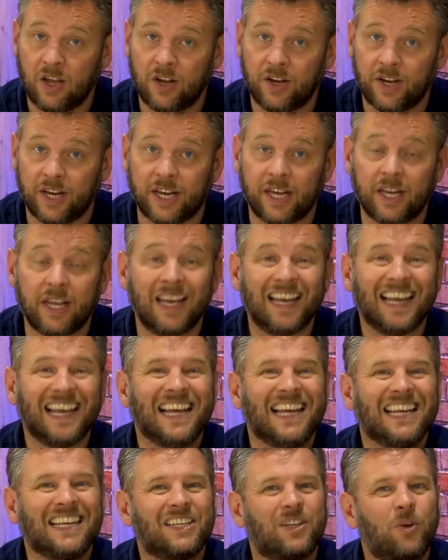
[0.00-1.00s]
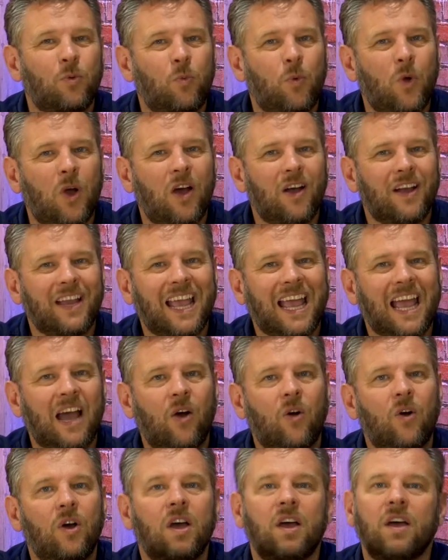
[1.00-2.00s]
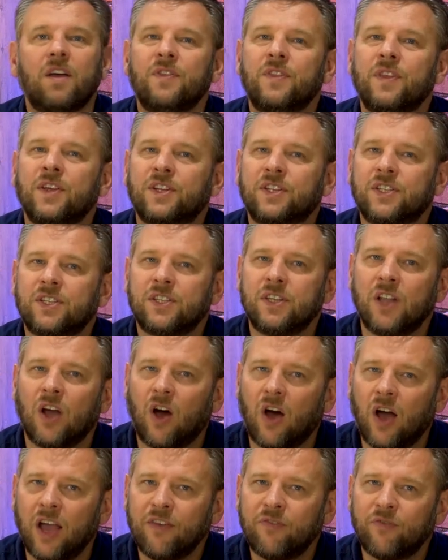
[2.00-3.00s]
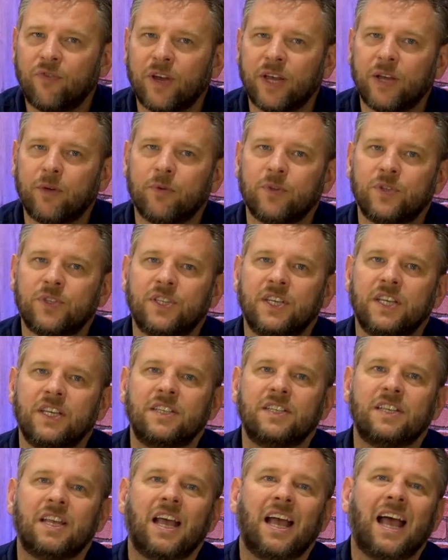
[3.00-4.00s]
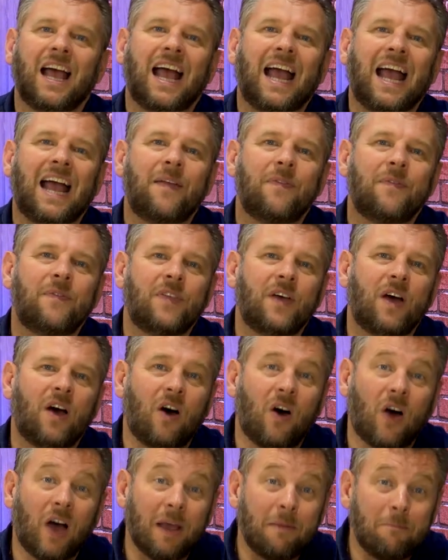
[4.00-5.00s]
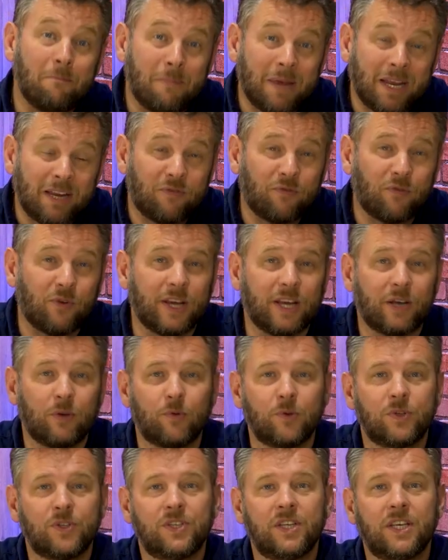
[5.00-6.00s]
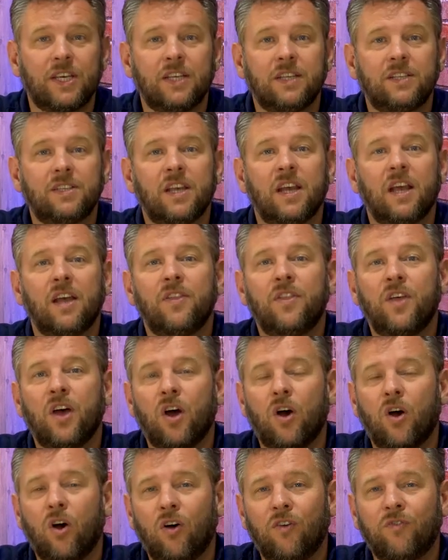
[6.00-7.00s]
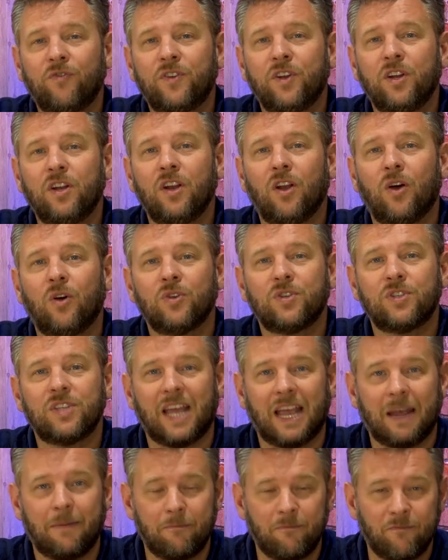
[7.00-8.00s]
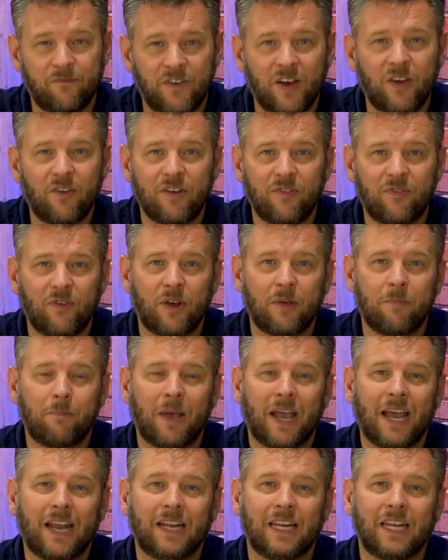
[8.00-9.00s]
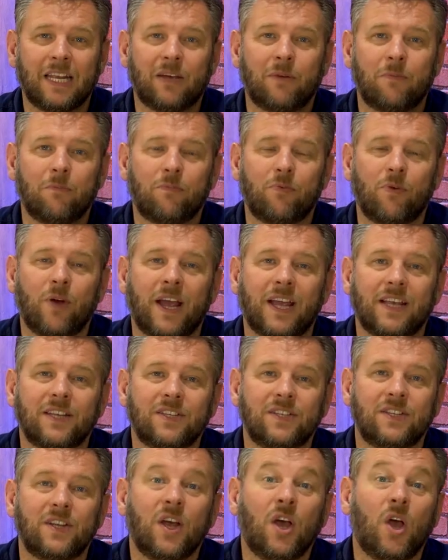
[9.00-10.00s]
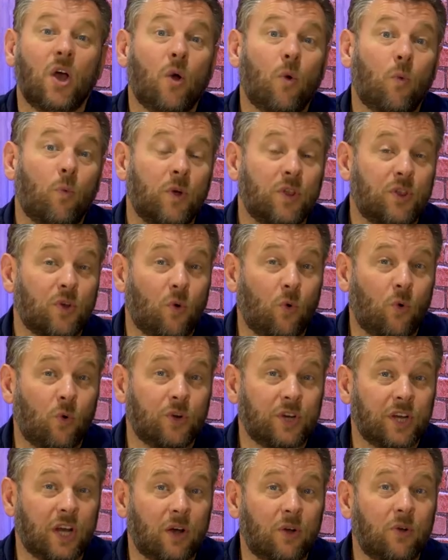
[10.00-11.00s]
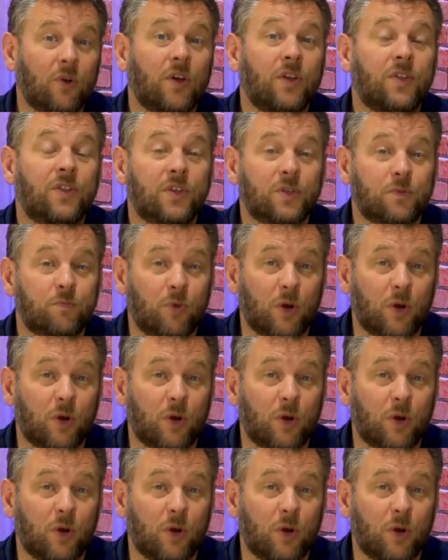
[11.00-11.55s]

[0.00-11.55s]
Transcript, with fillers: learning to work out the high frequencies and the high mid frequencies that are often lost and very badly compressed with audio that's